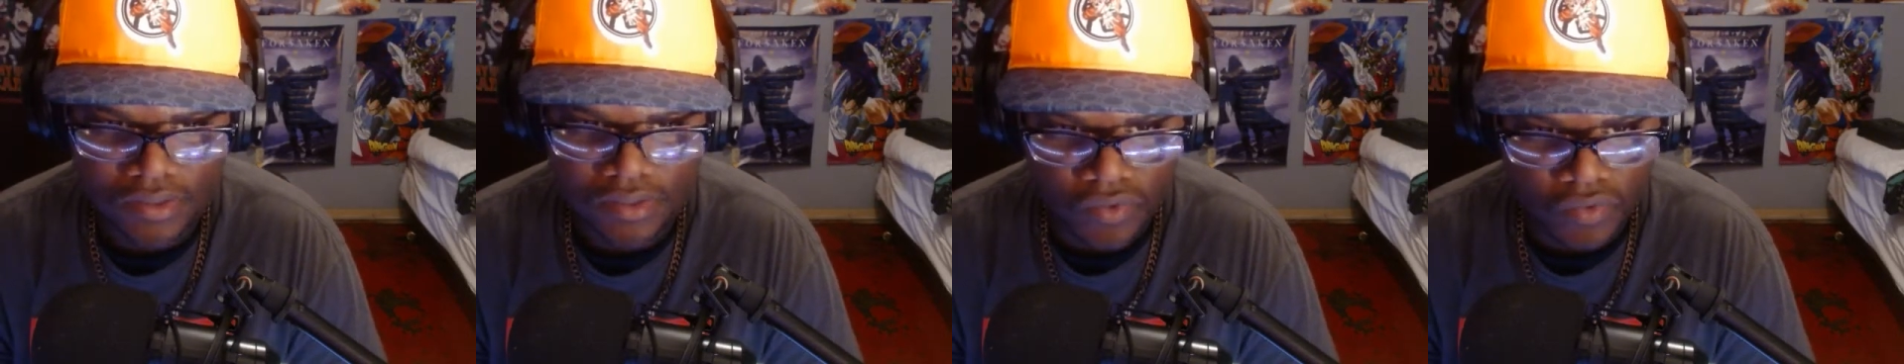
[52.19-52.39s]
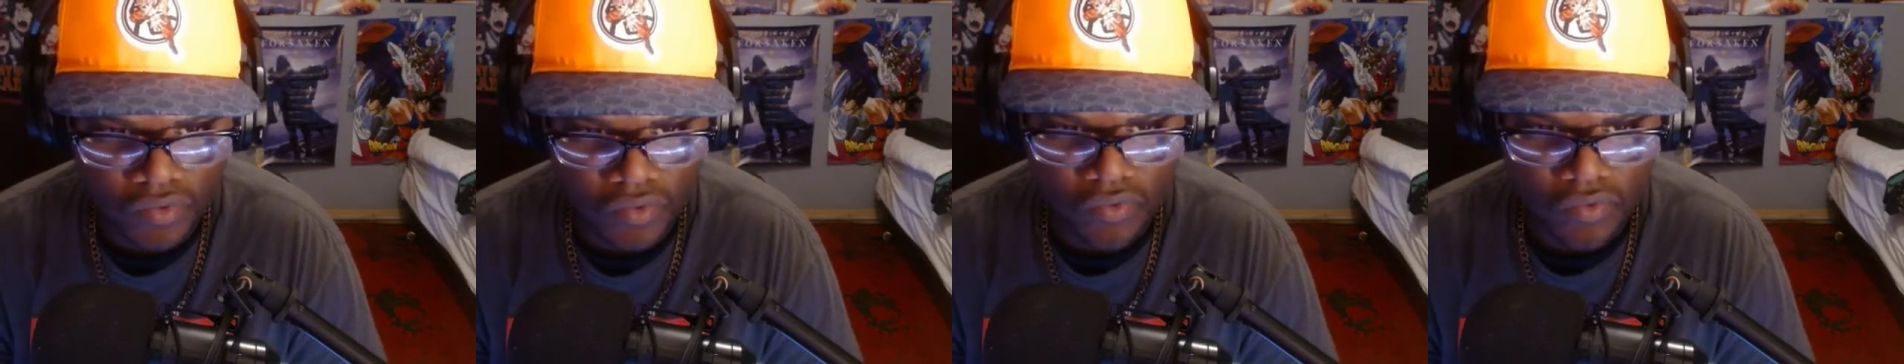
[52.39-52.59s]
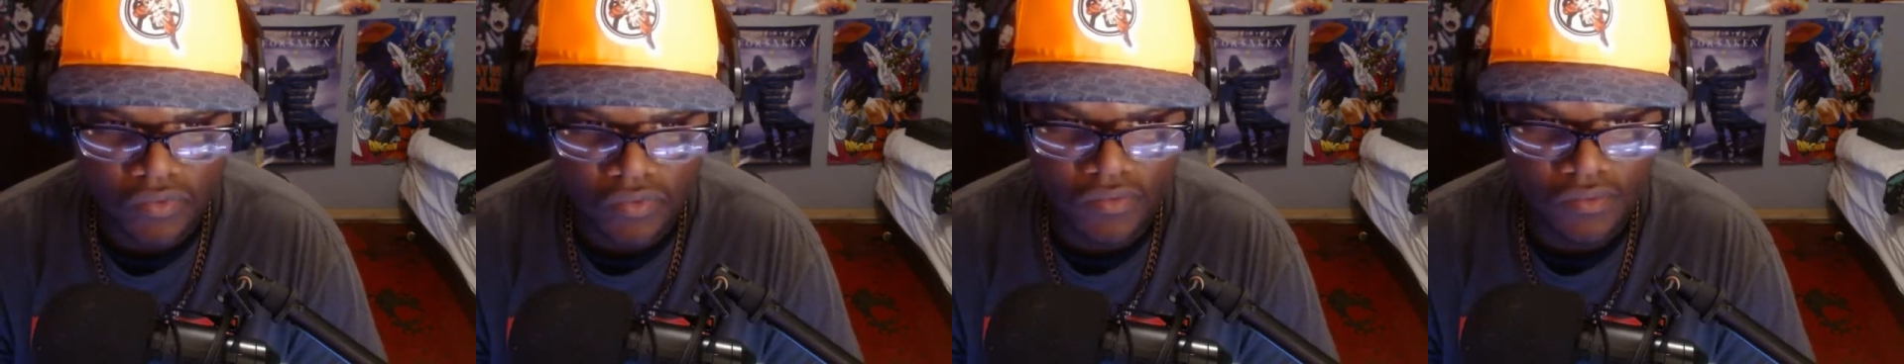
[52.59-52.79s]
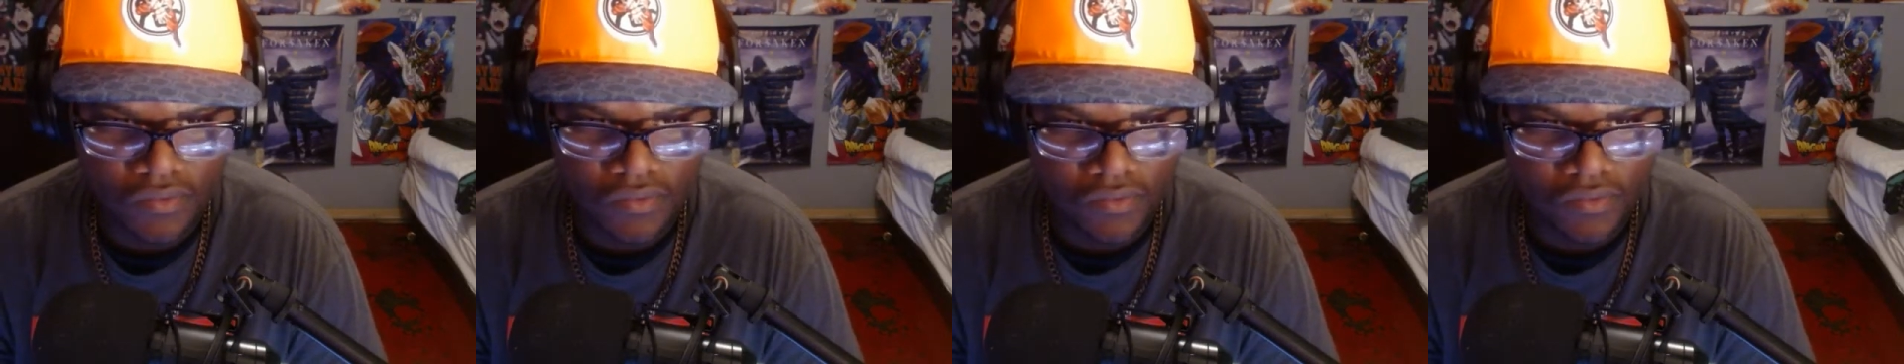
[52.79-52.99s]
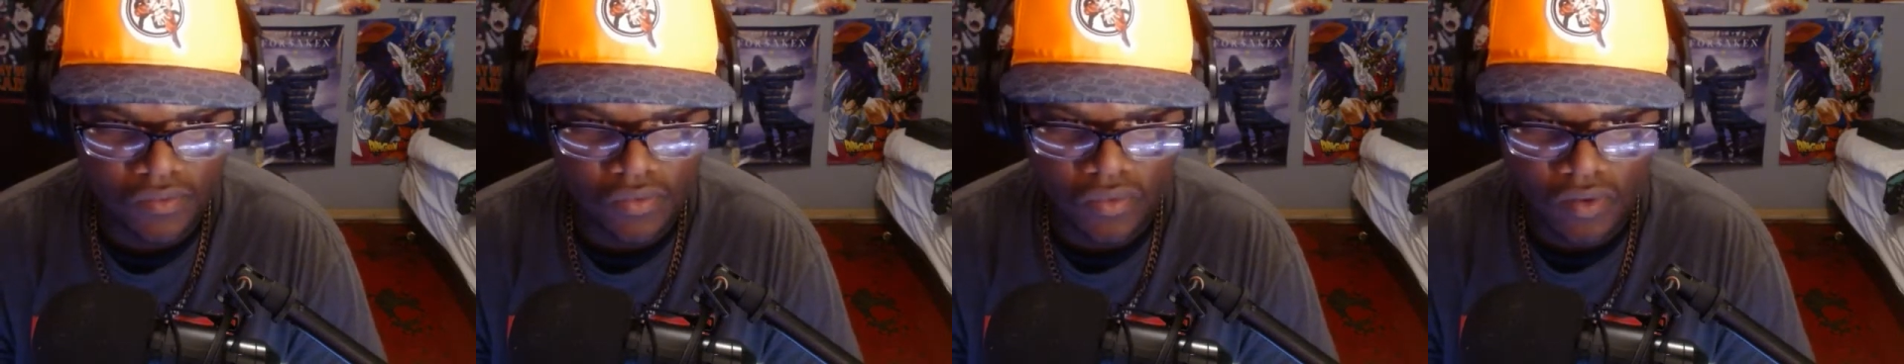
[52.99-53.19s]
dude,
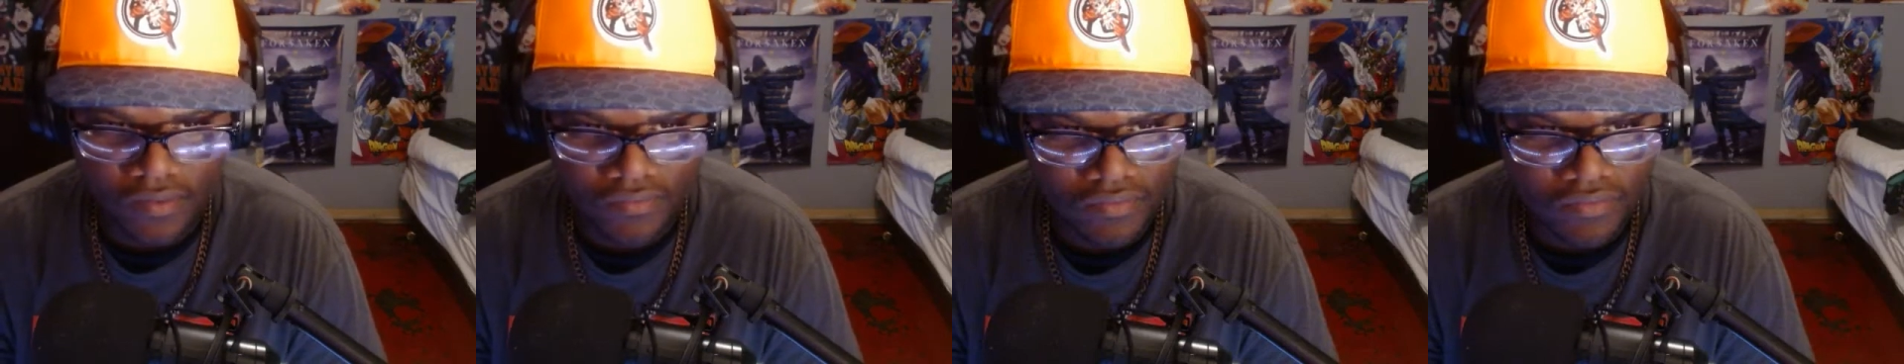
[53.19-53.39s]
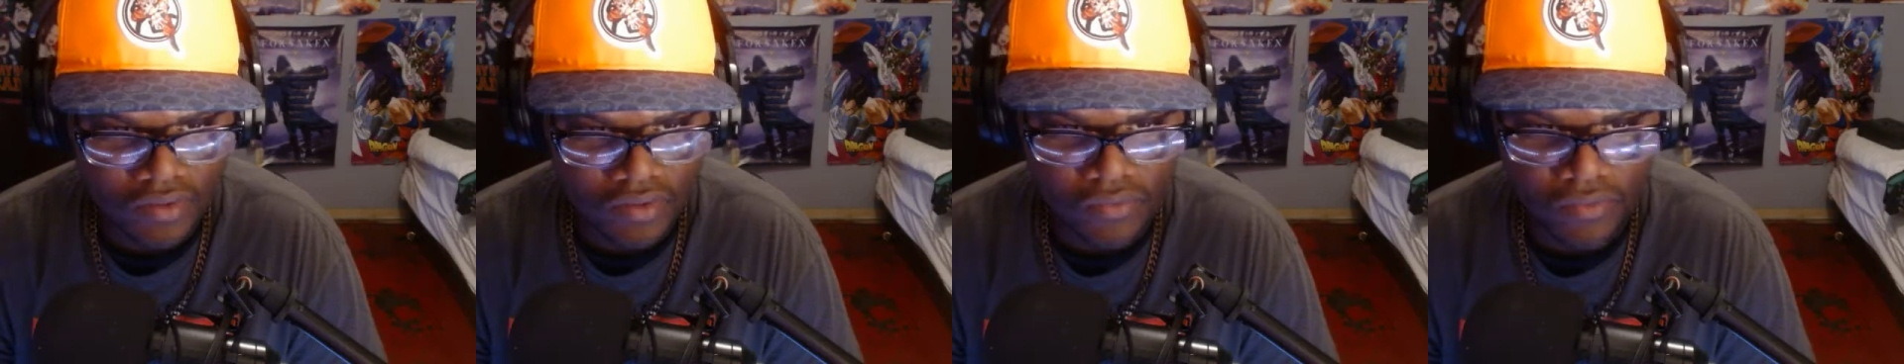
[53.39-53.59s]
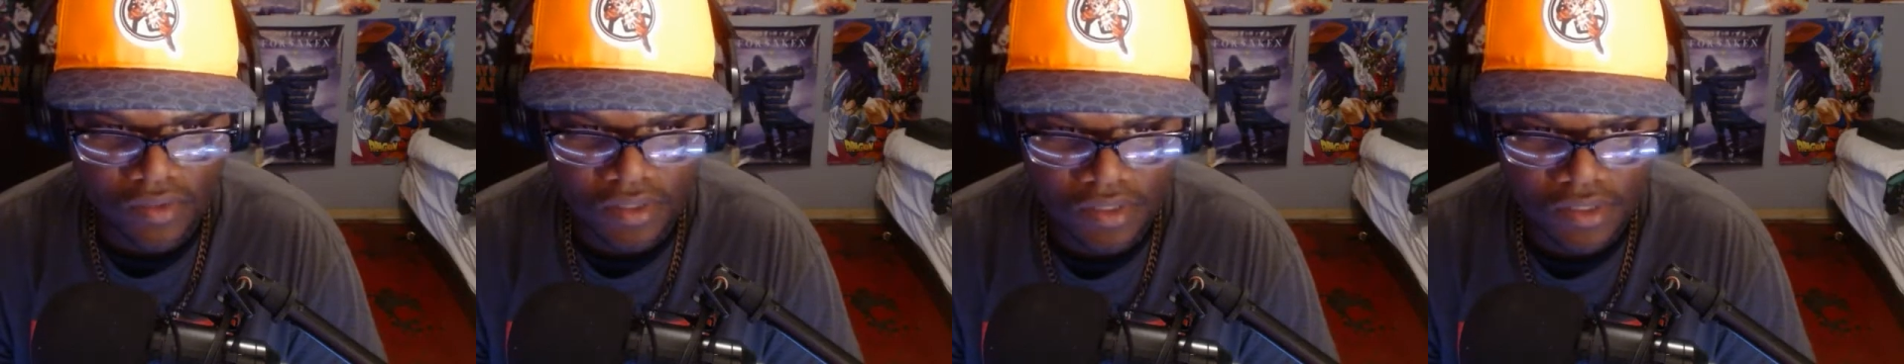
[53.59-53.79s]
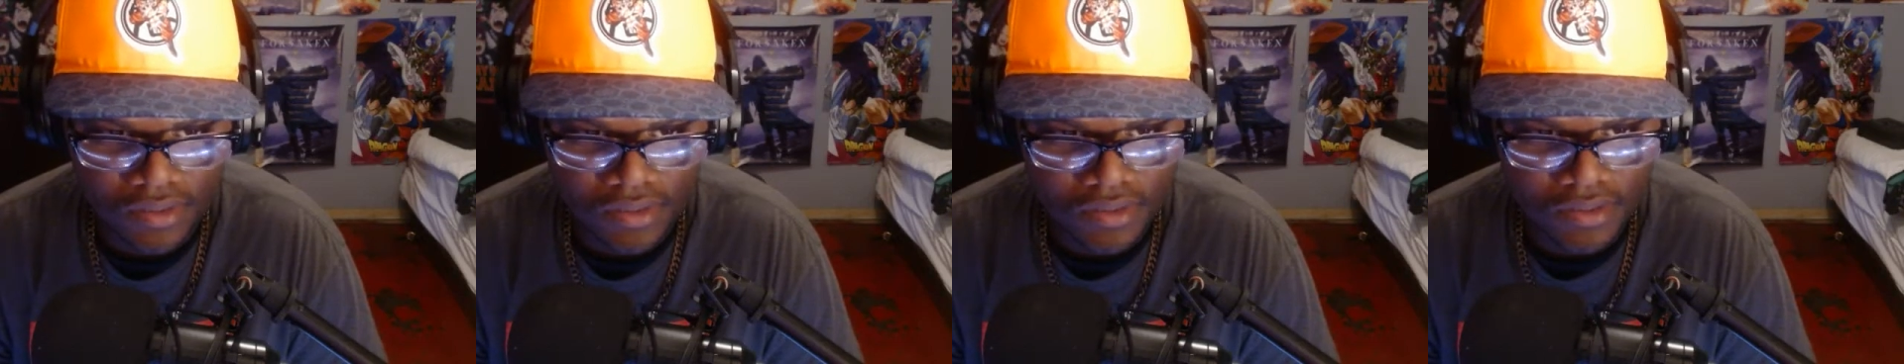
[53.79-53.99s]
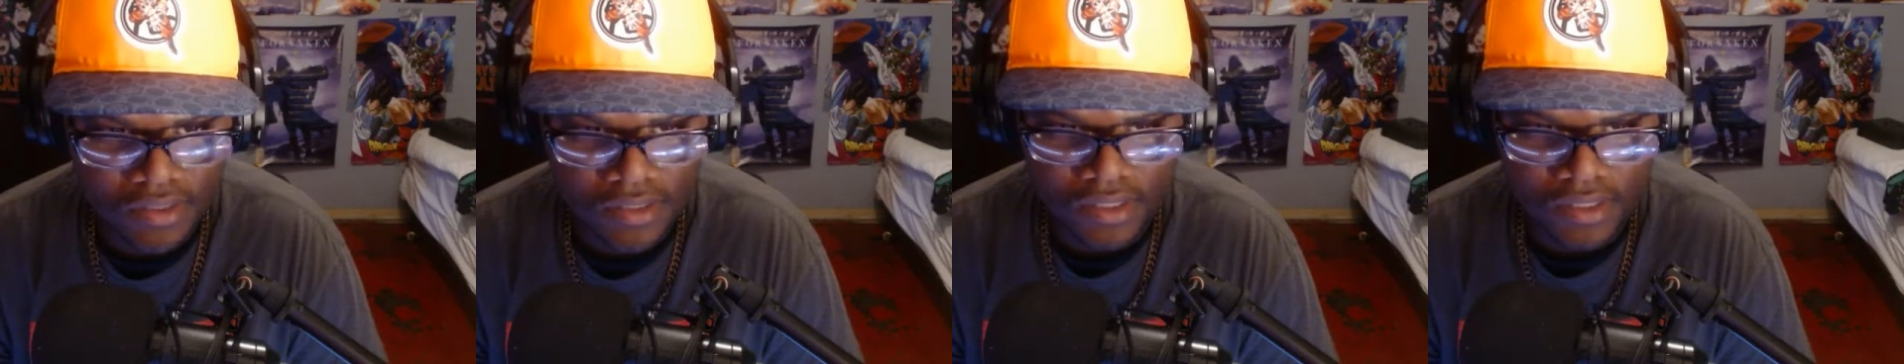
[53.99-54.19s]
whoever it was,